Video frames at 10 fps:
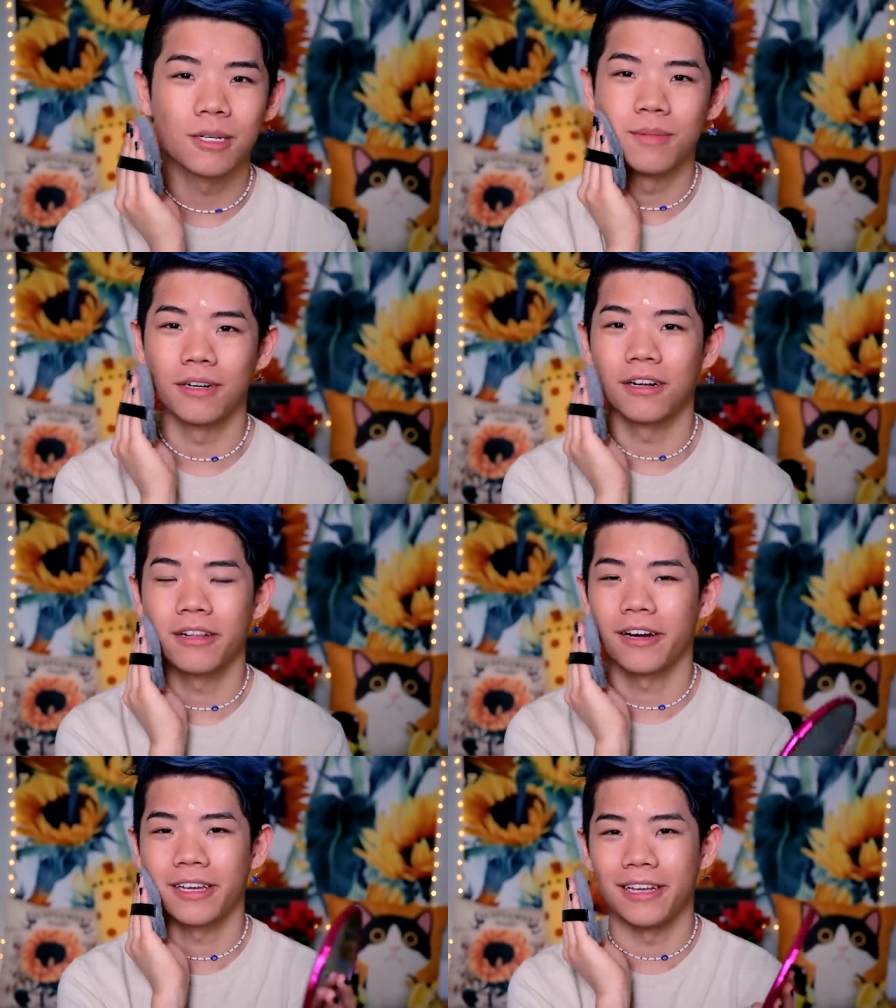someone
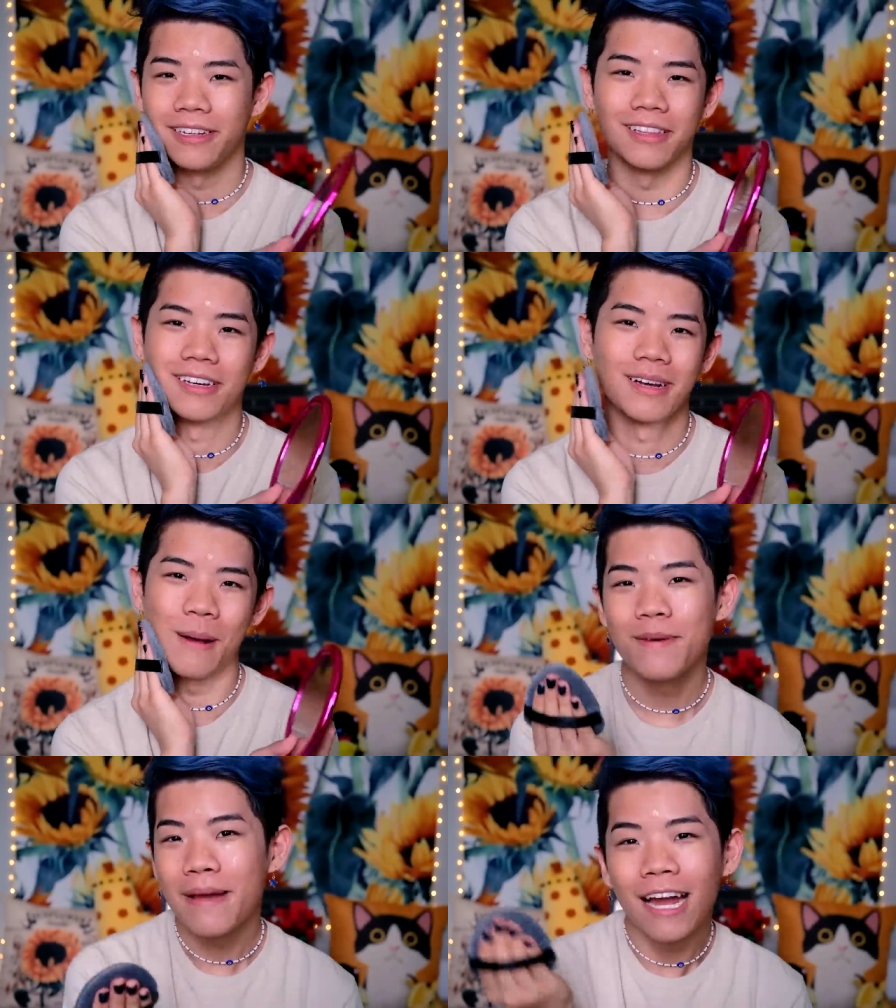clocking the,
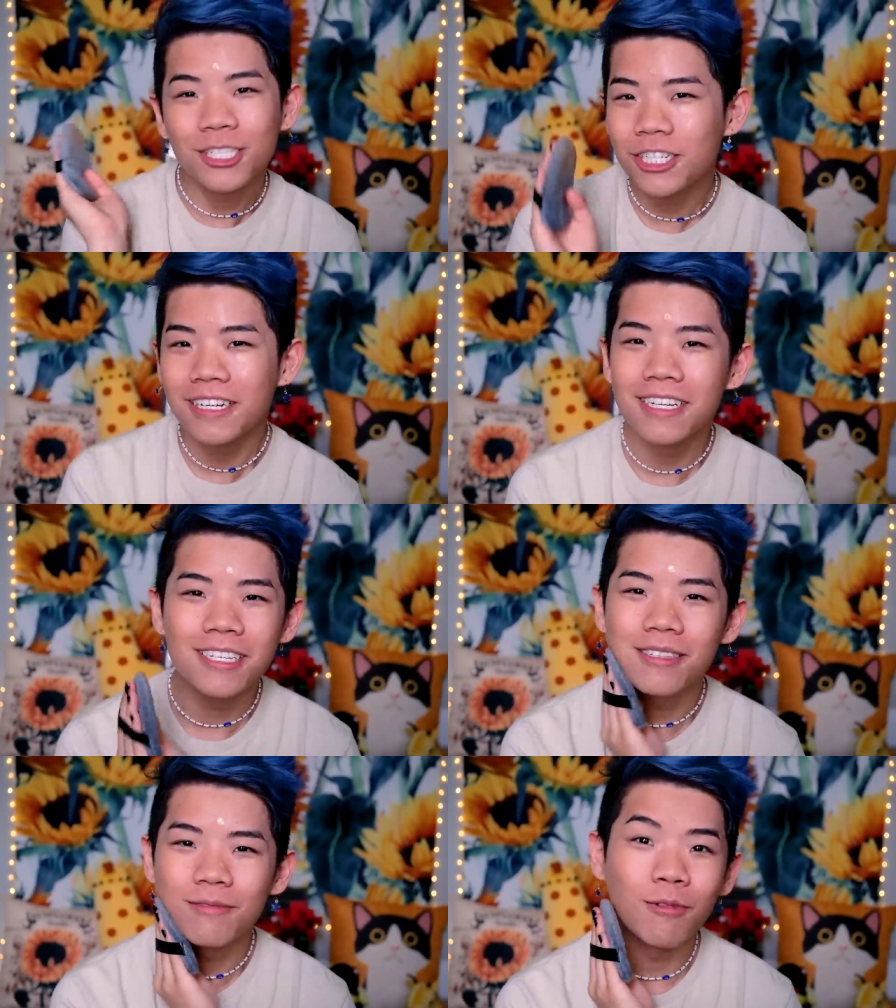the
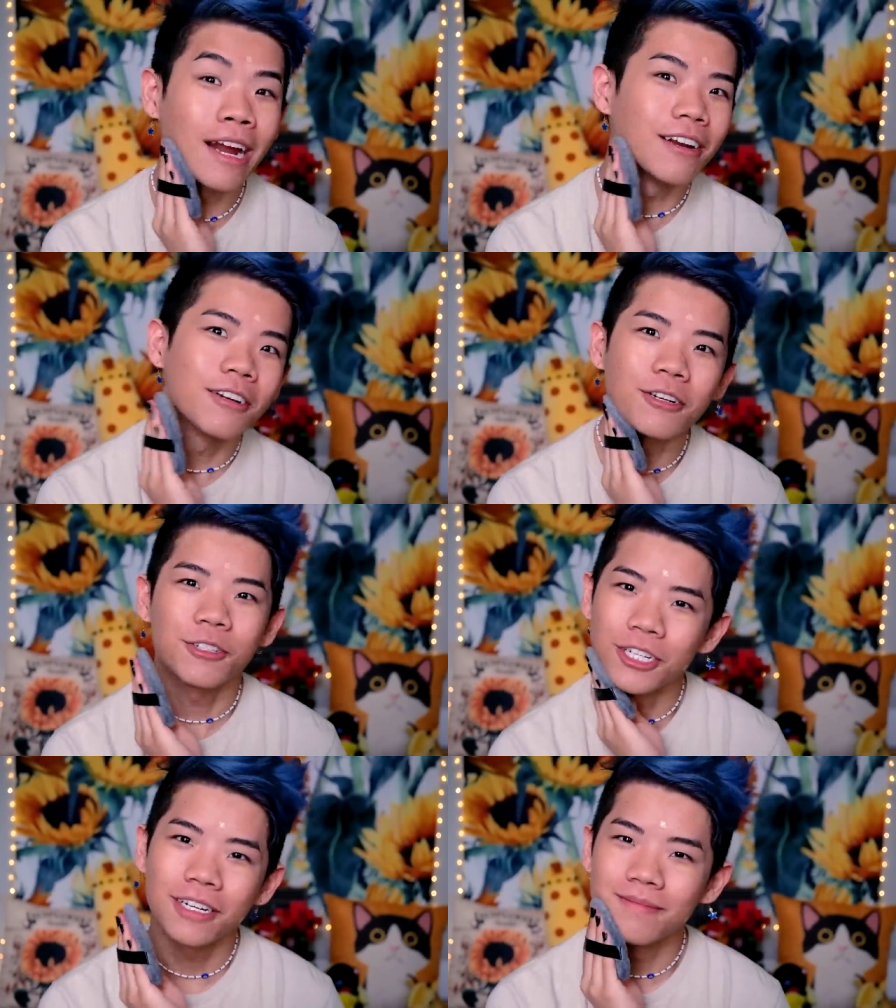patchiness right under your
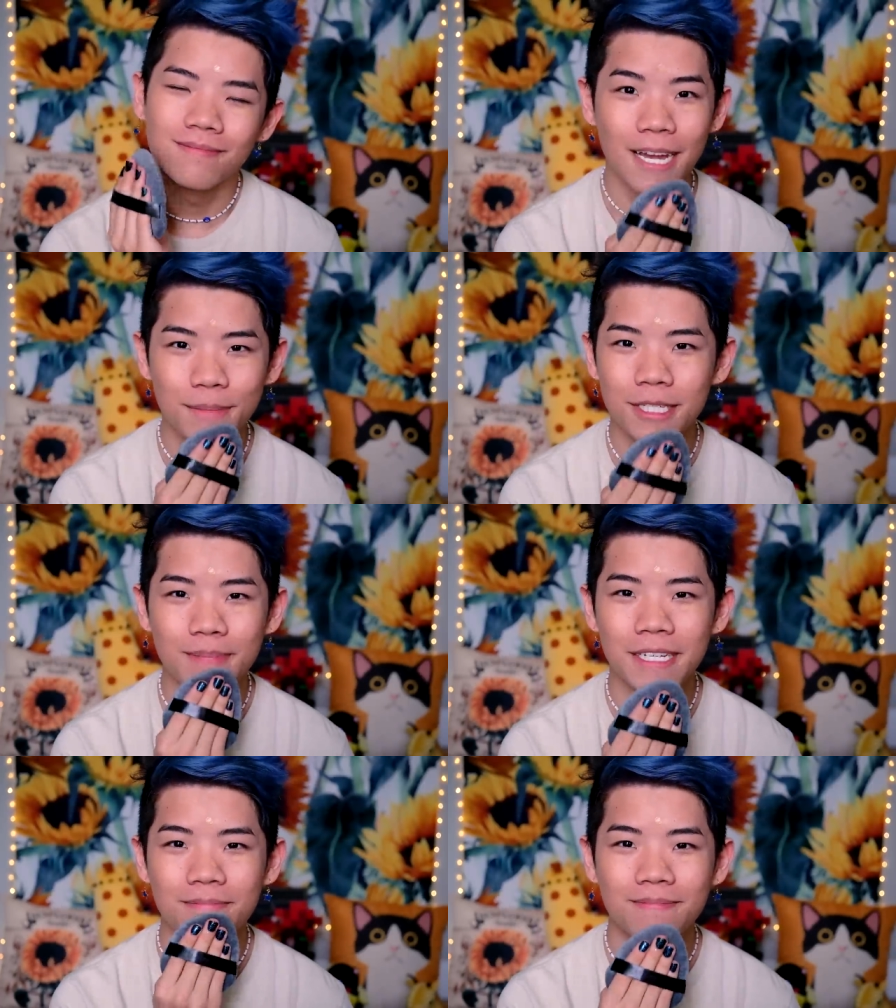chin. It's happened to
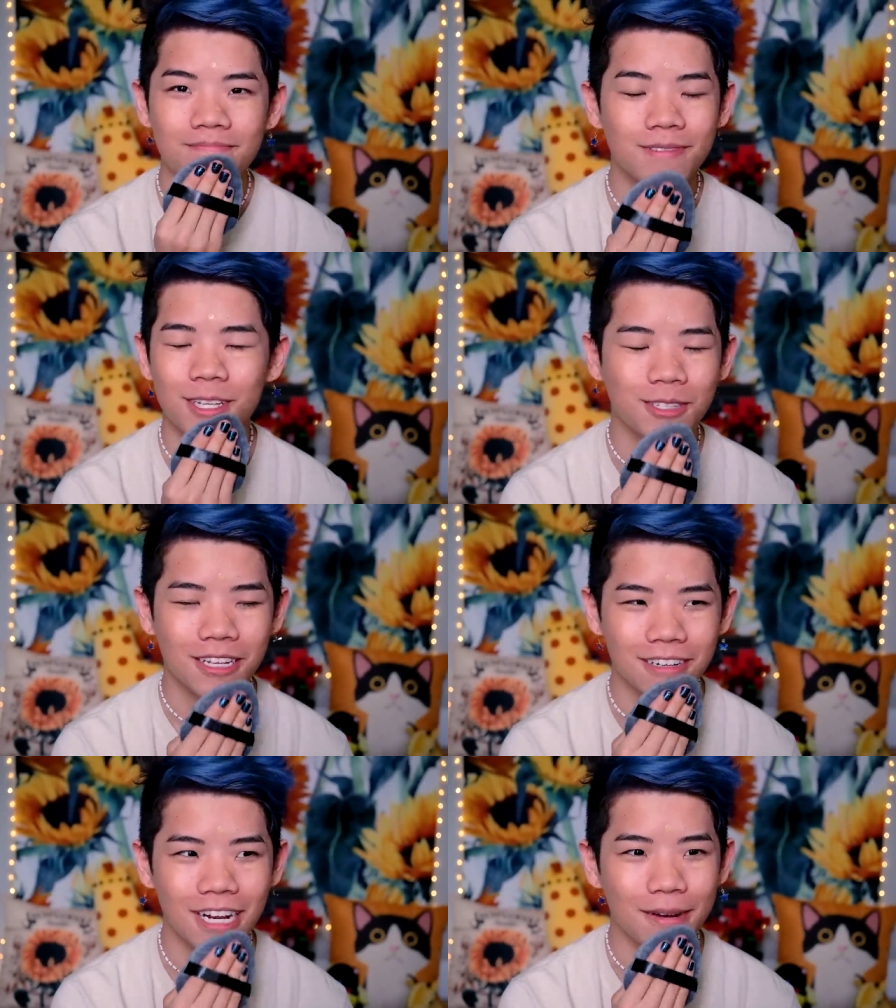me so it's
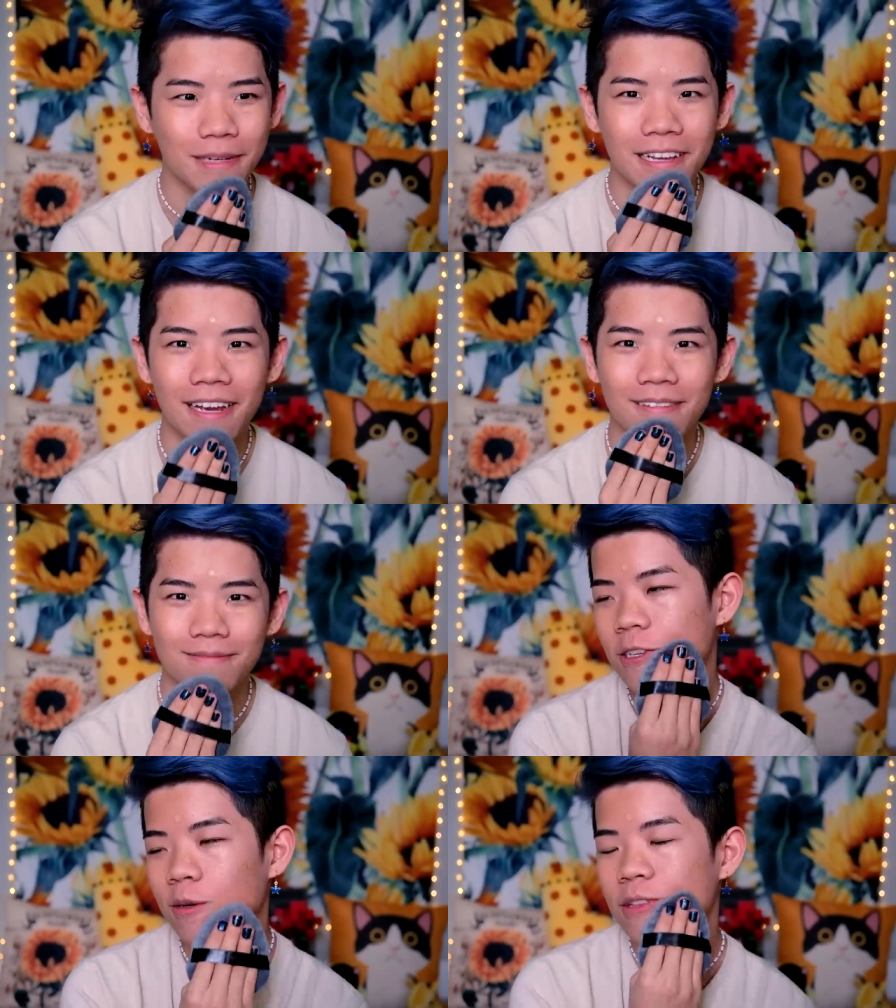not gonna happen again.
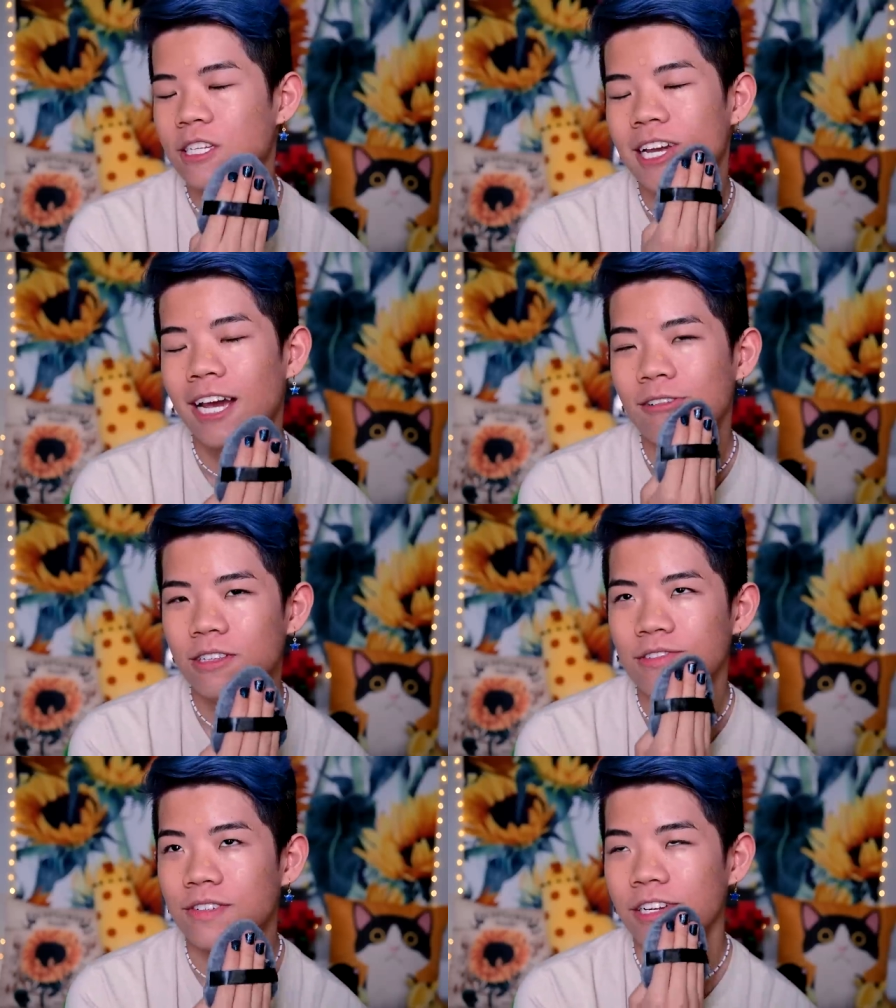So the title of
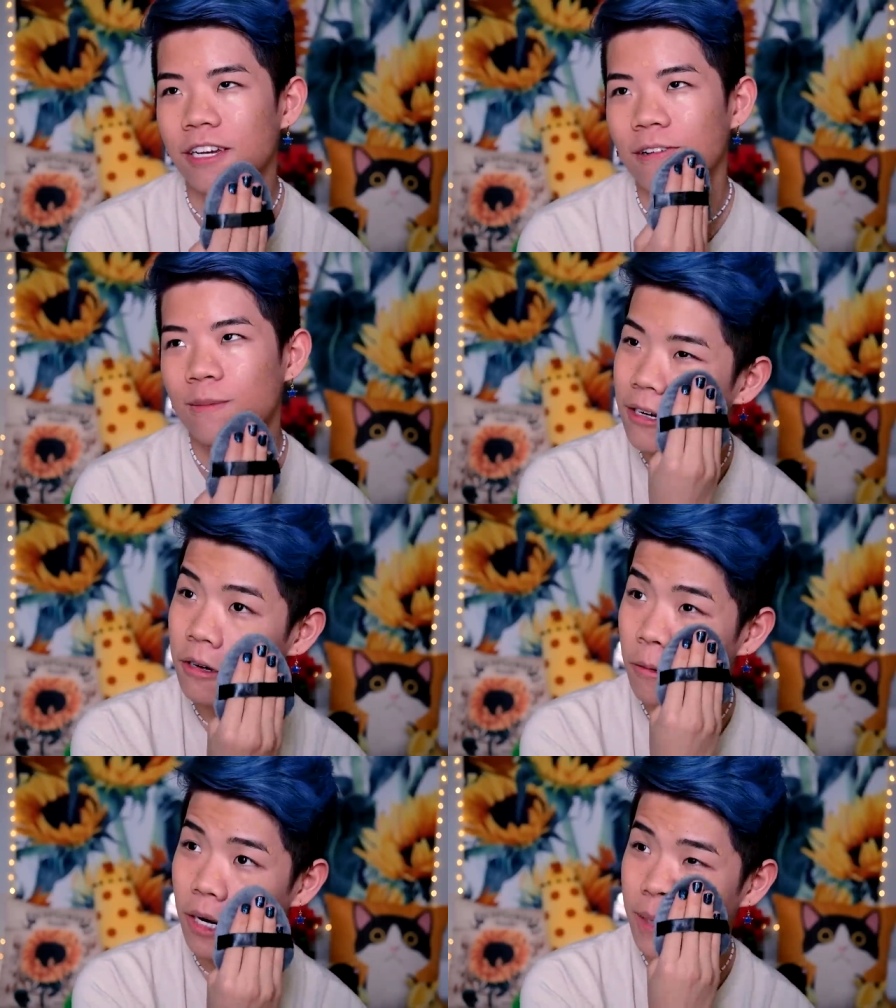this video, I don't
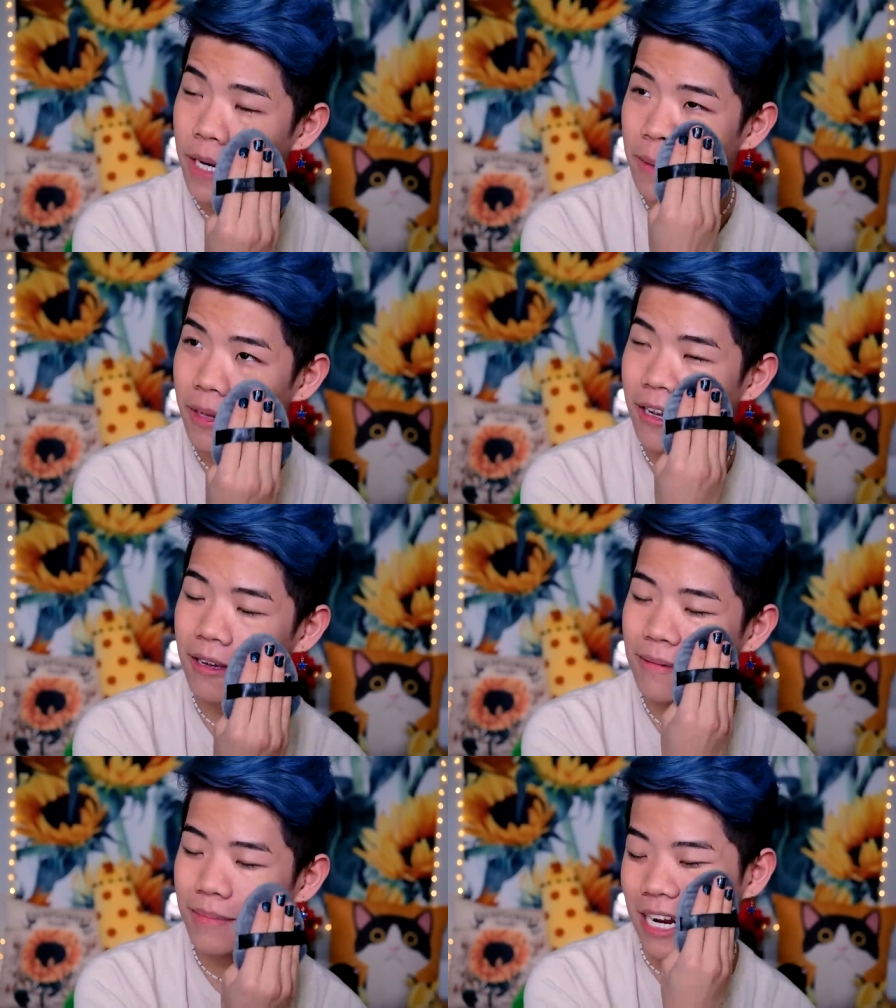know when I'm naming
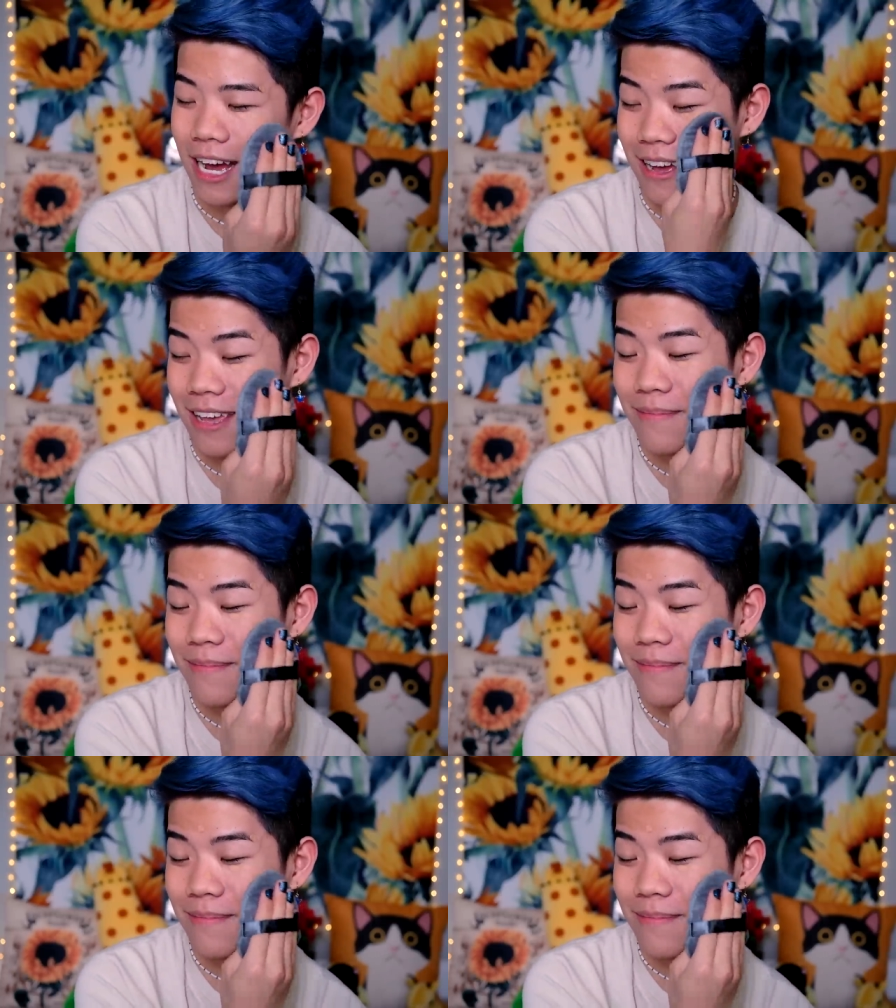it, but I,